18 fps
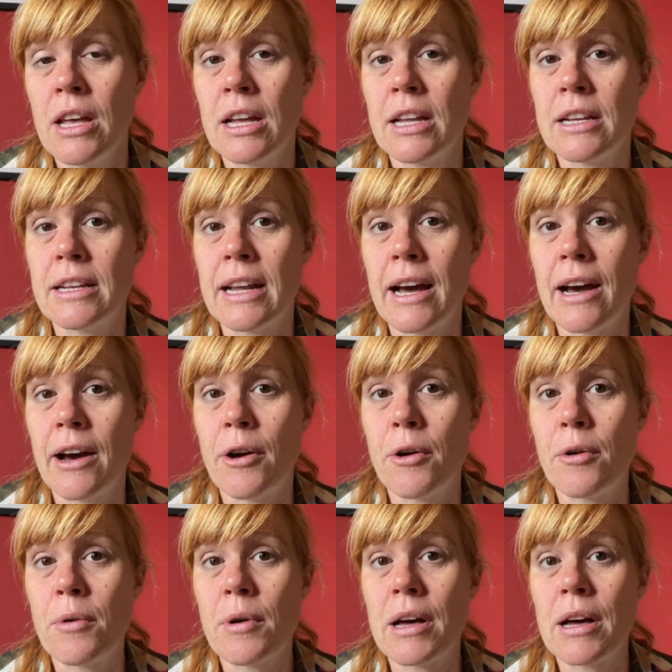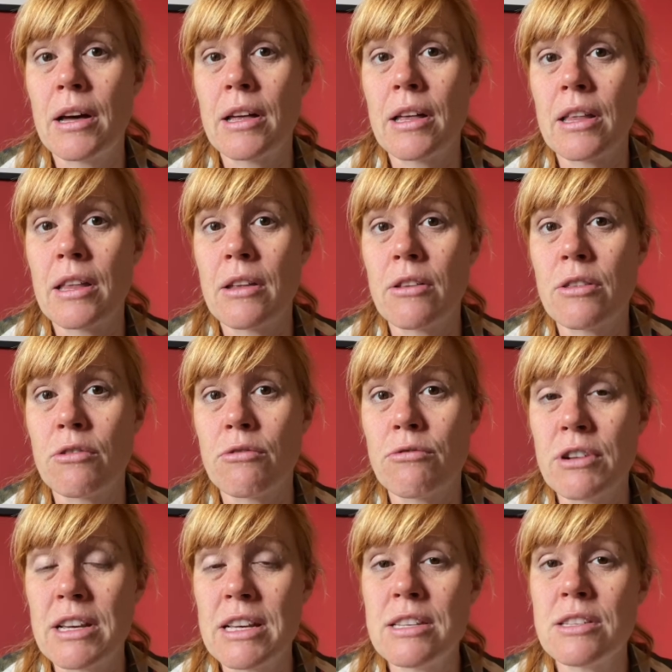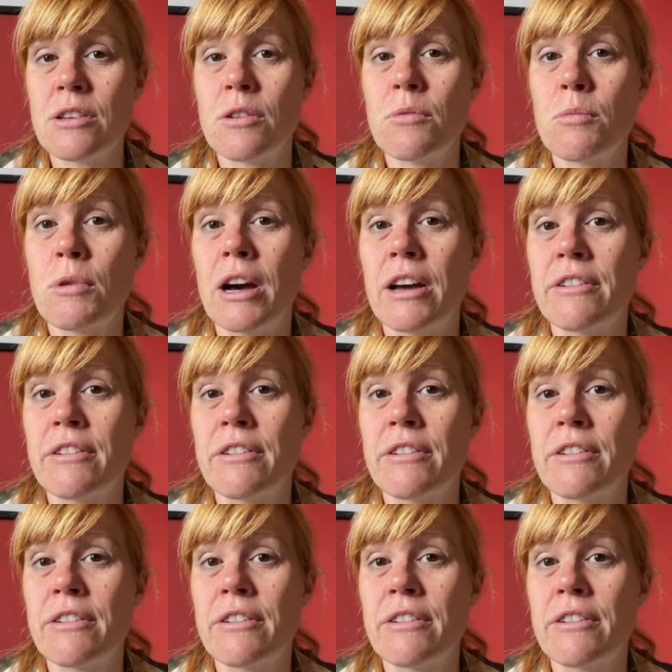Now, the reason why